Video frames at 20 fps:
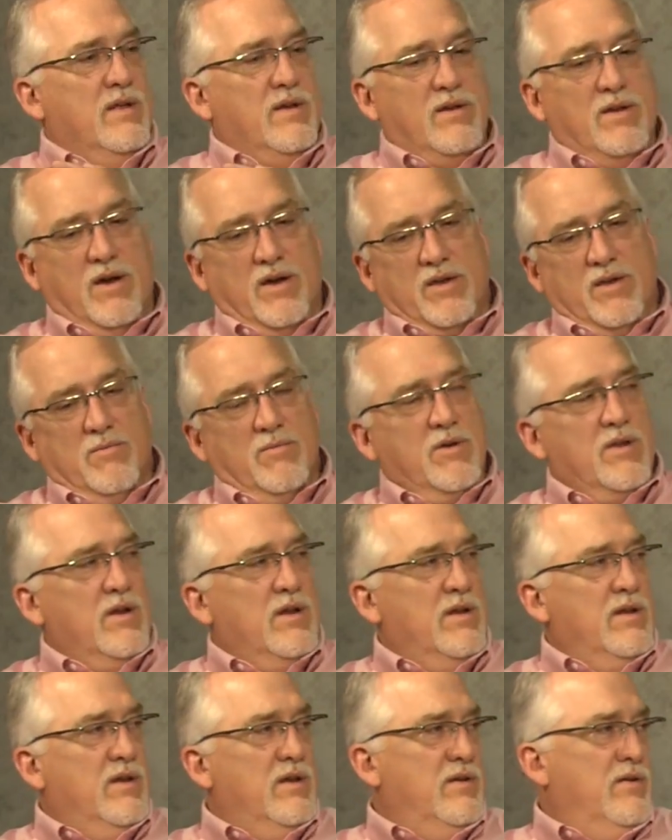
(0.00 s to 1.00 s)

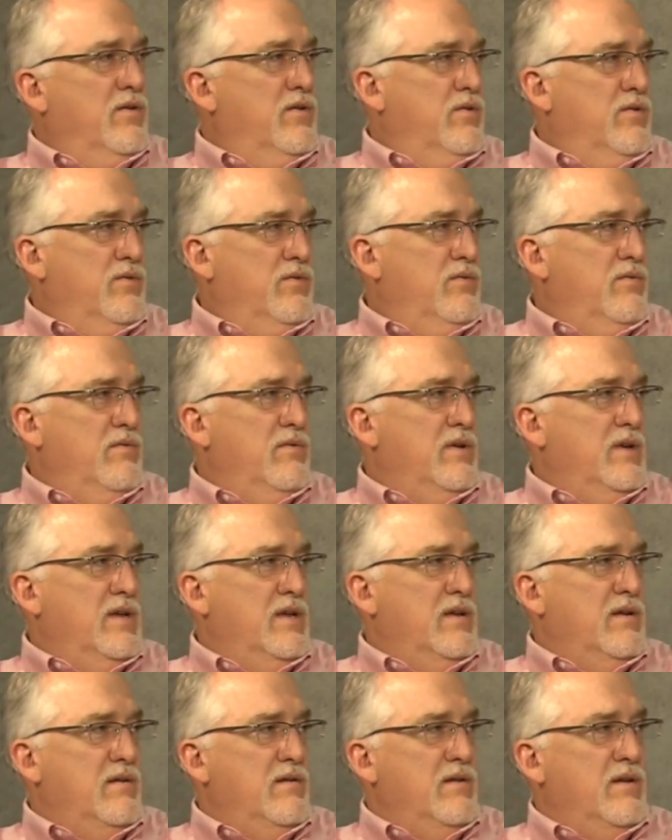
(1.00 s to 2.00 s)
documented and known
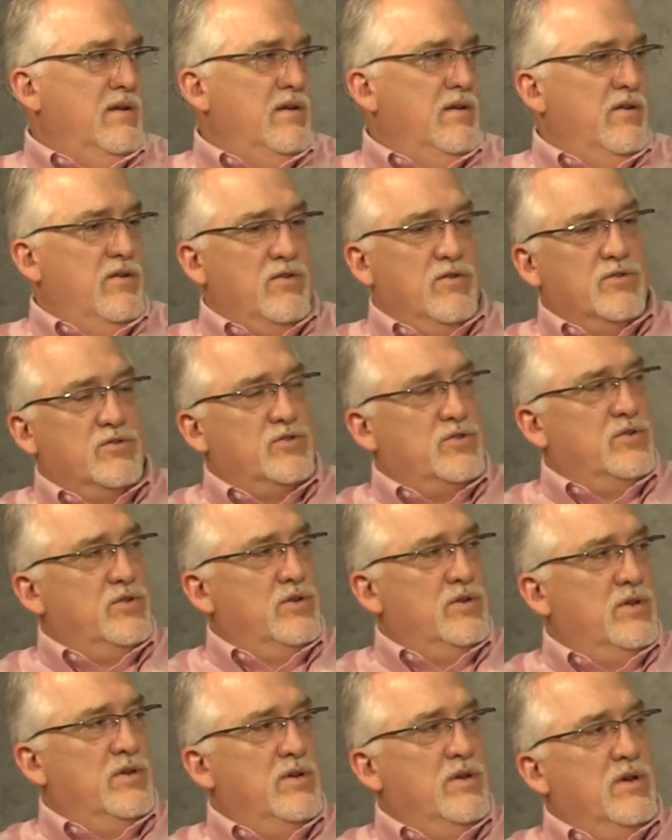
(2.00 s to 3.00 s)
and
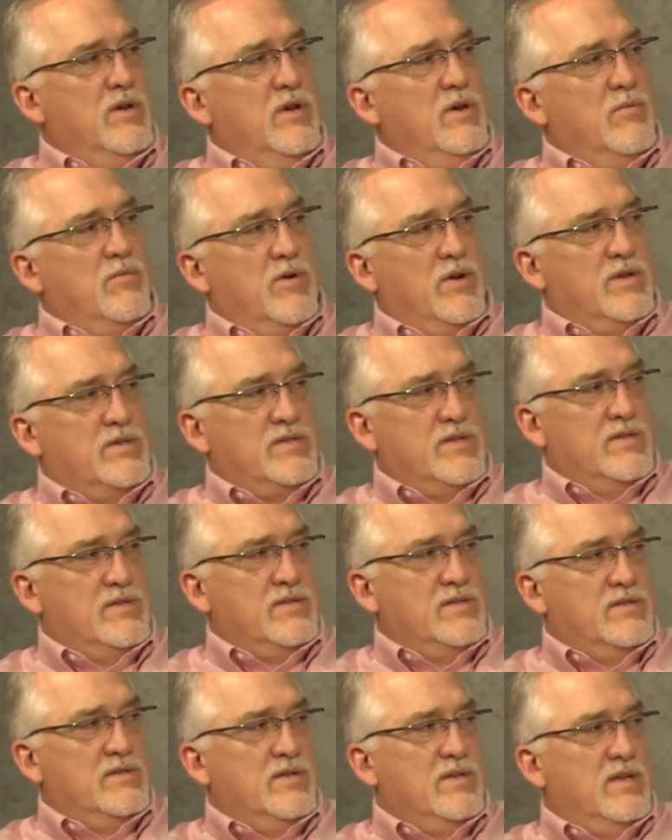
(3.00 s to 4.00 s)
understood
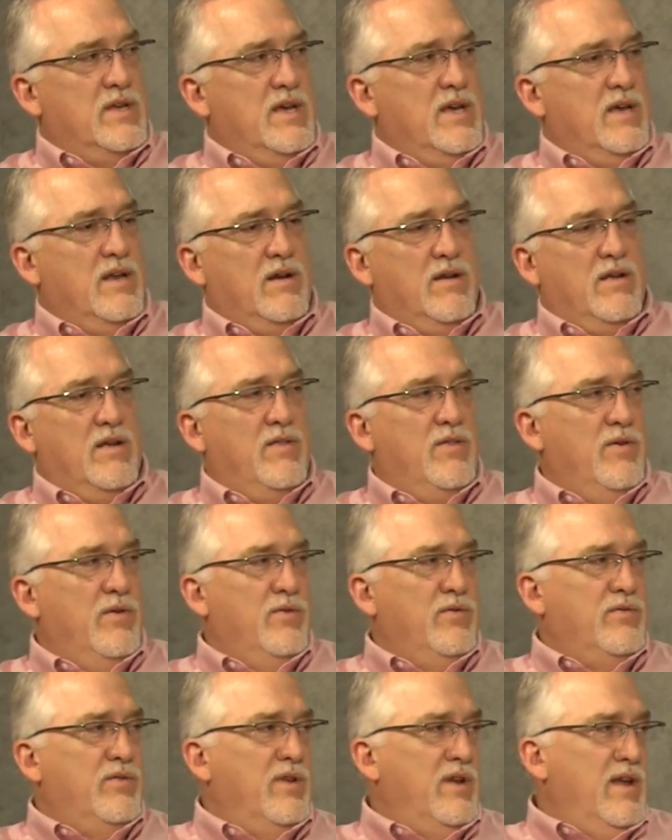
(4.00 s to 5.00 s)
processes in cattle, and
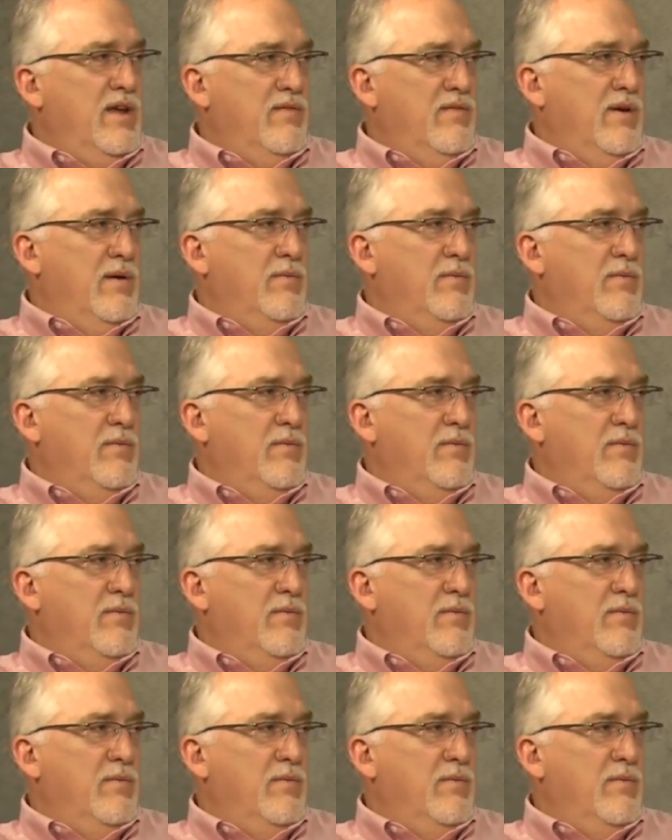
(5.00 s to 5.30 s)
those that have